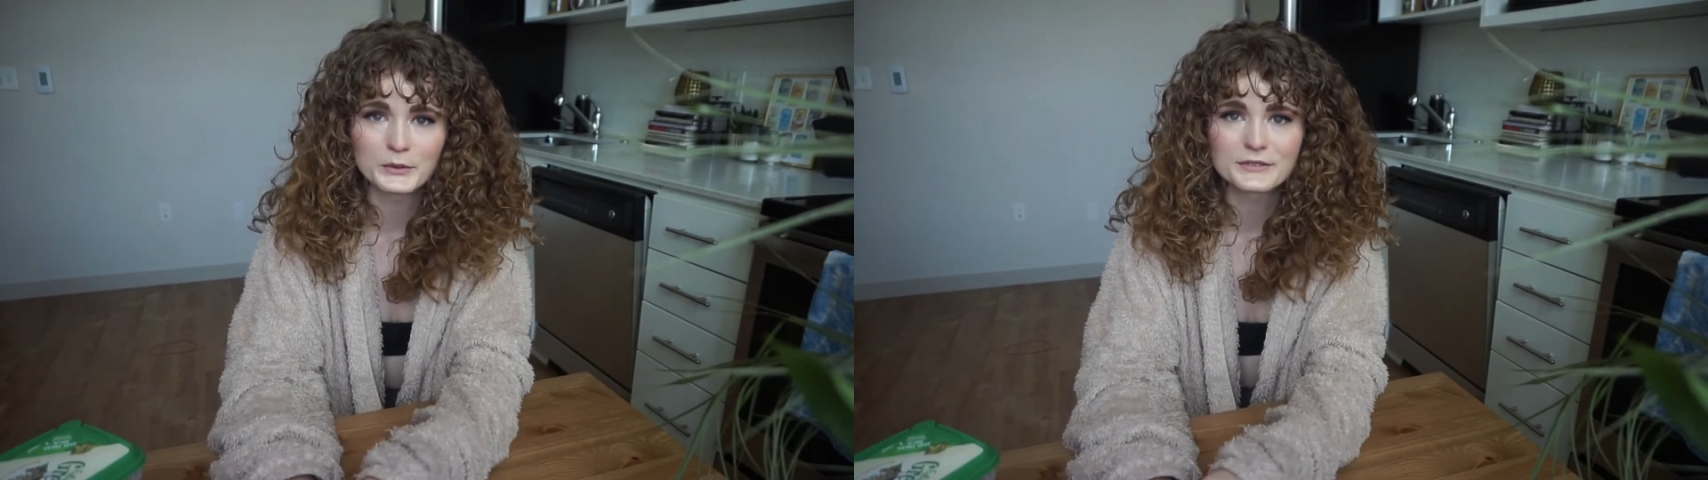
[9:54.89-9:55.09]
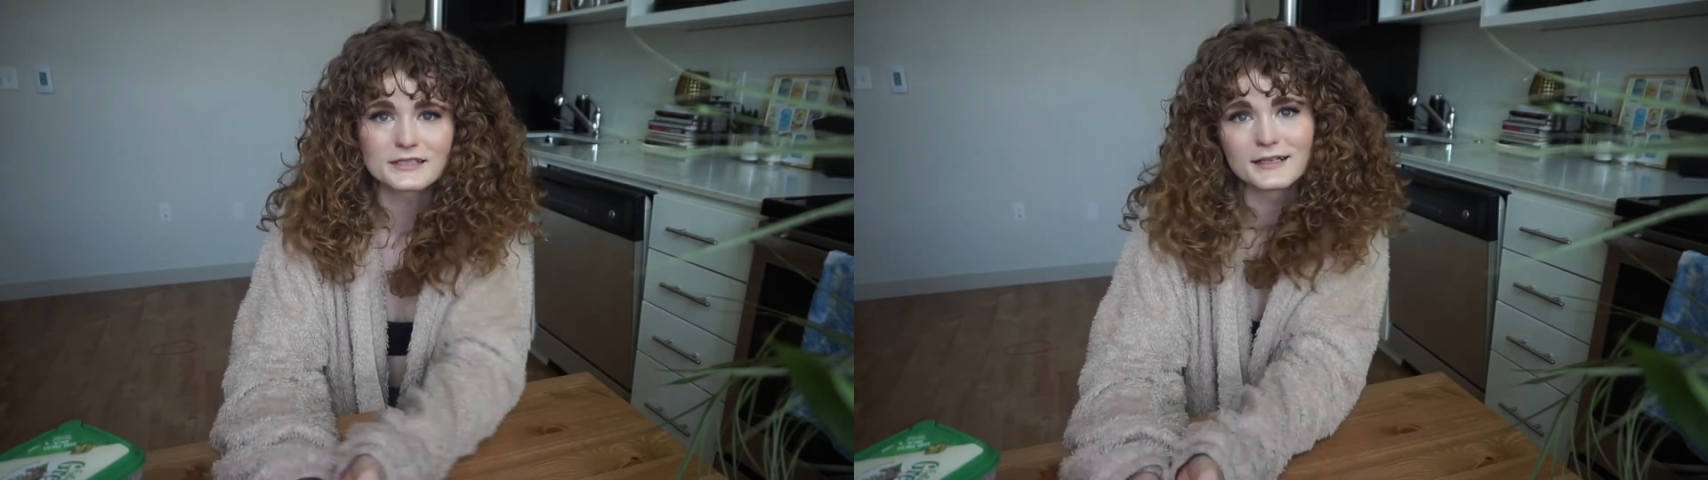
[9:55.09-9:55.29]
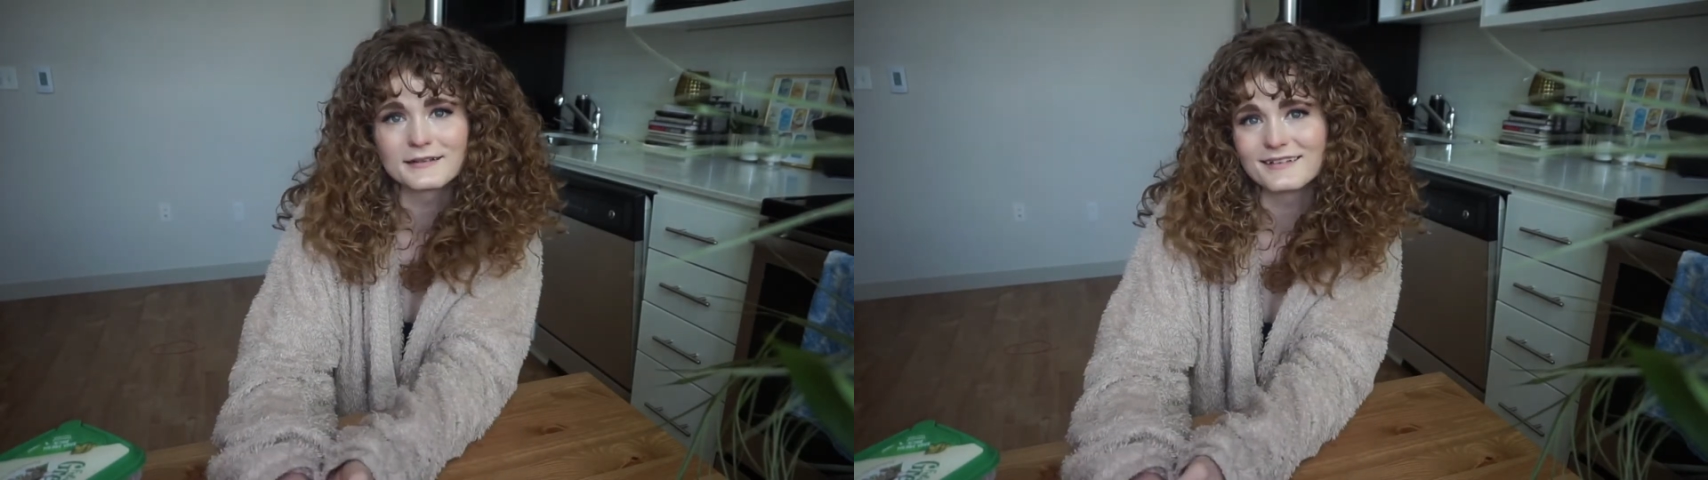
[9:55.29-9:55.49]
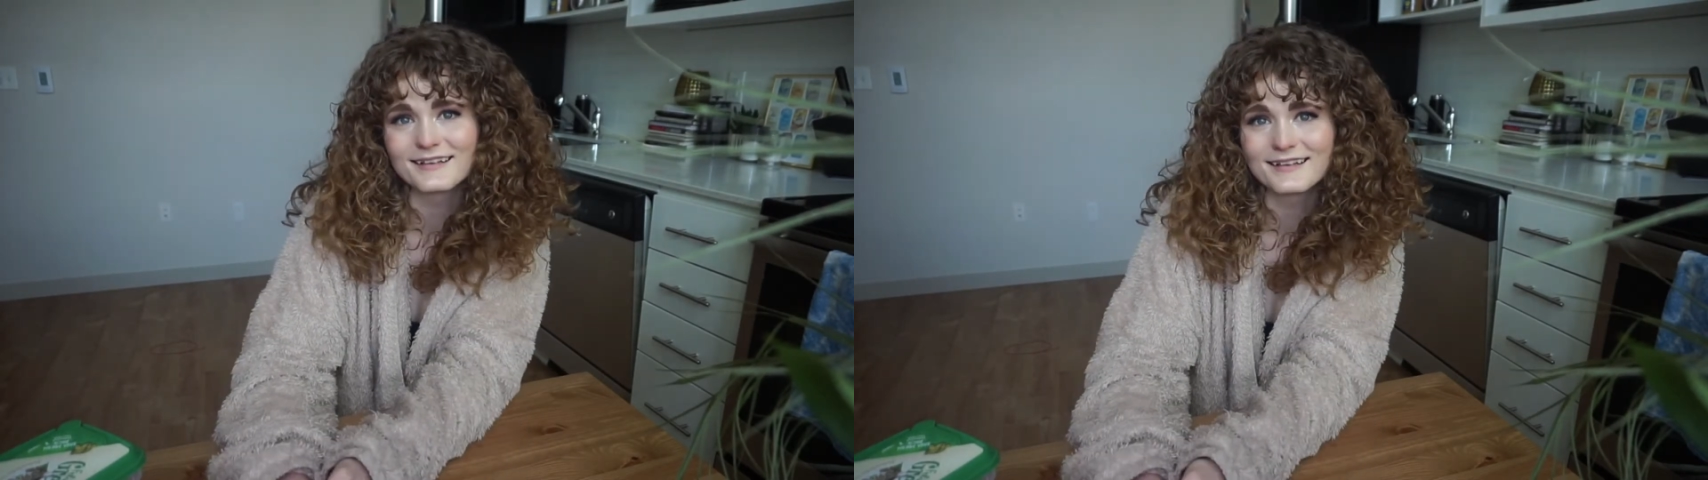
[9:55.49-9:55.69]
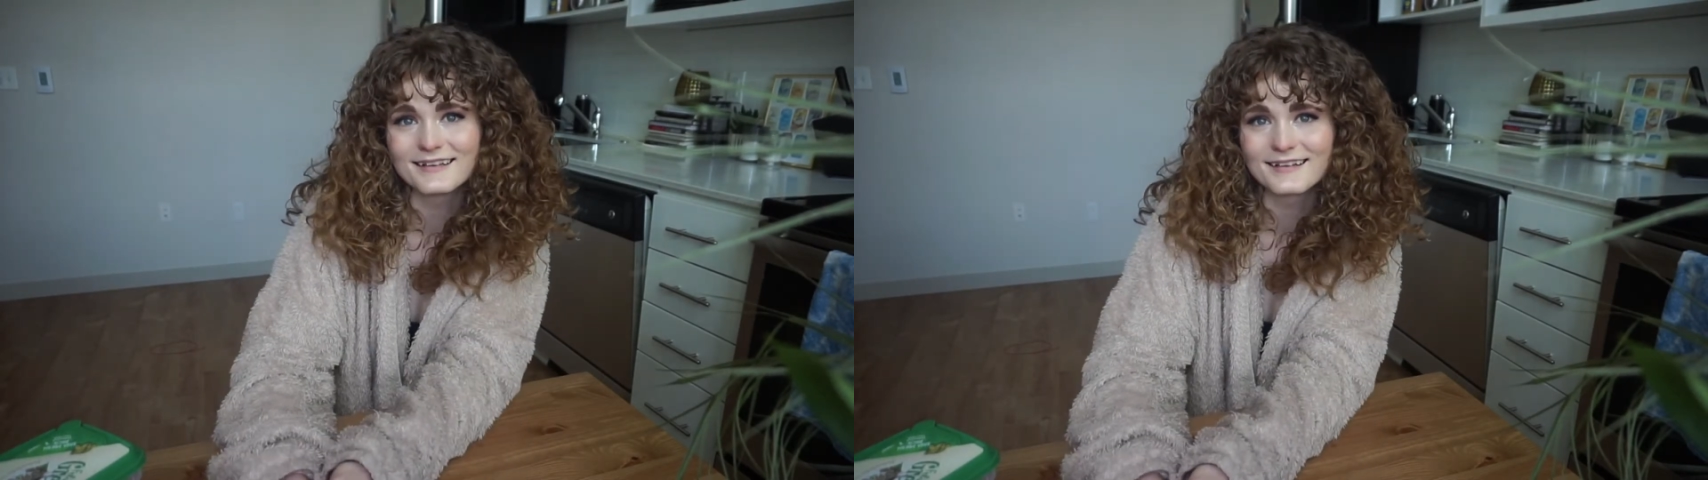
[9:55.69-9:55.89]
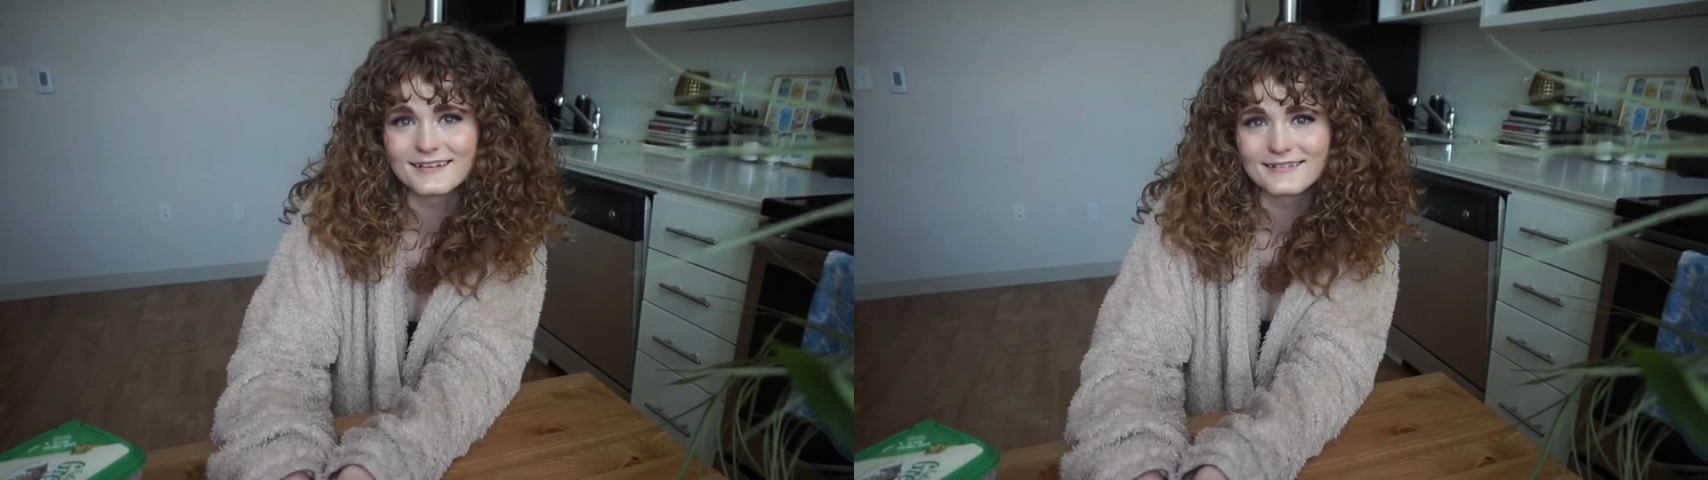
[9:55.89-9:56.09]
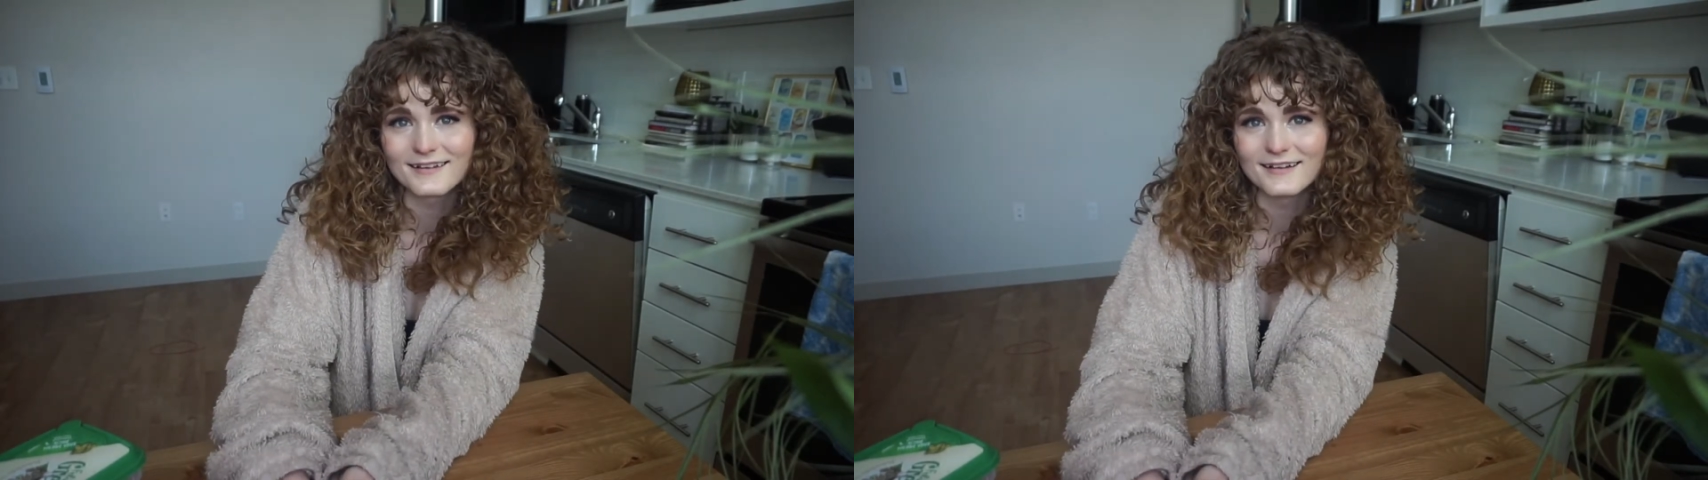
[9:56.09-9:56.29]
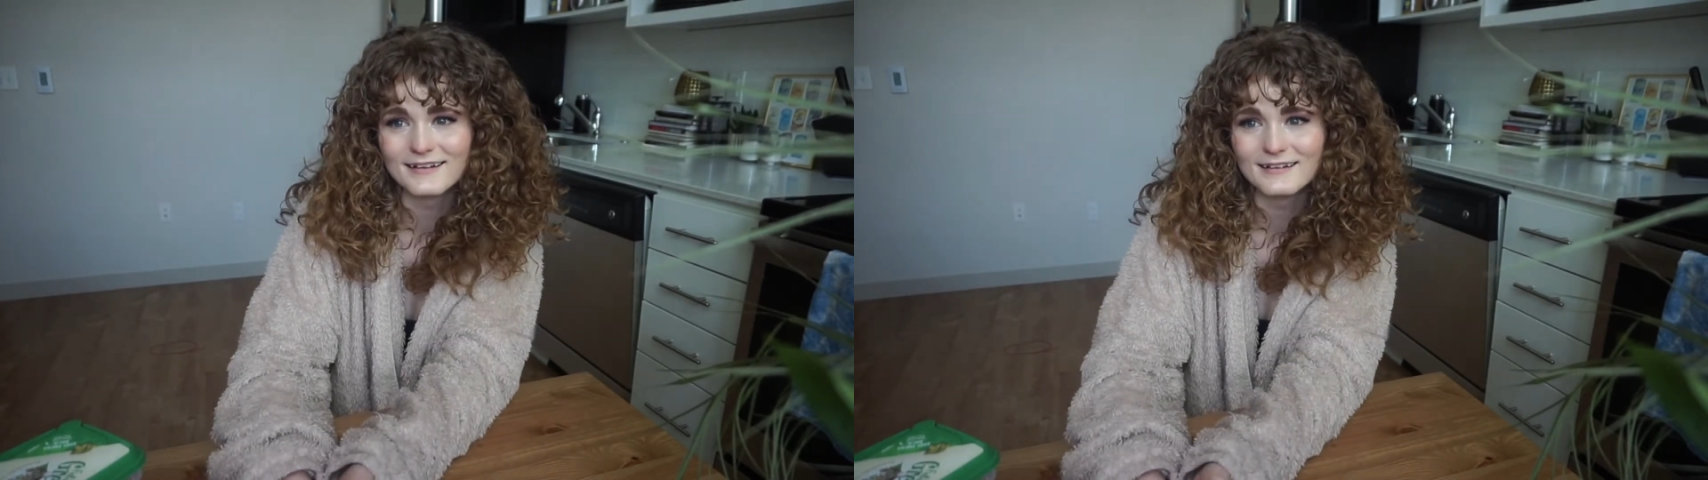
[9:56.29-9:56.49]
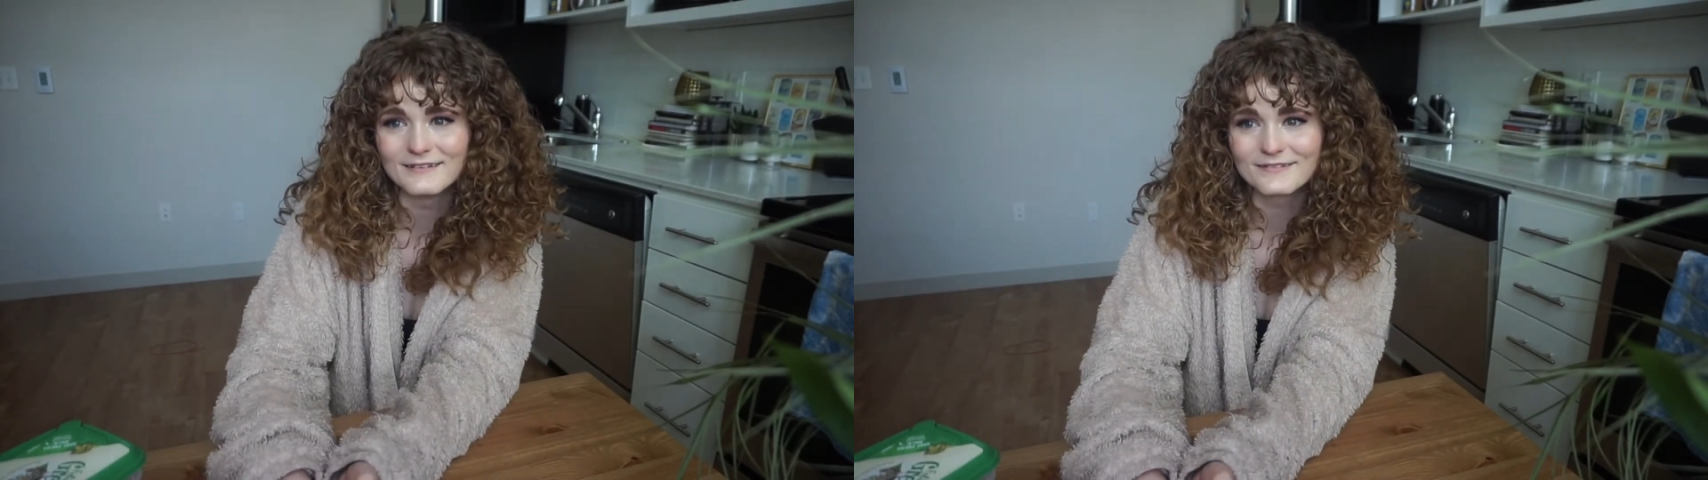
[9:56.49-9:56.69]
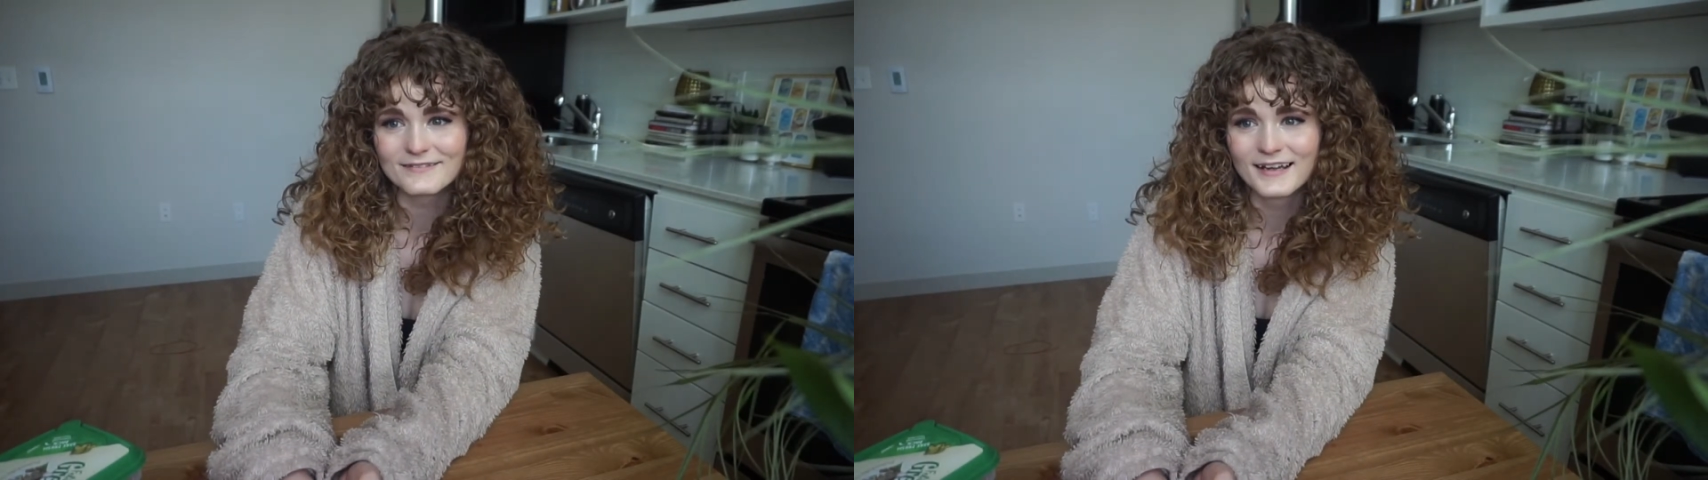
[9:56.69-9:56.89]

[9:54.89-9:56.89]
personality and love,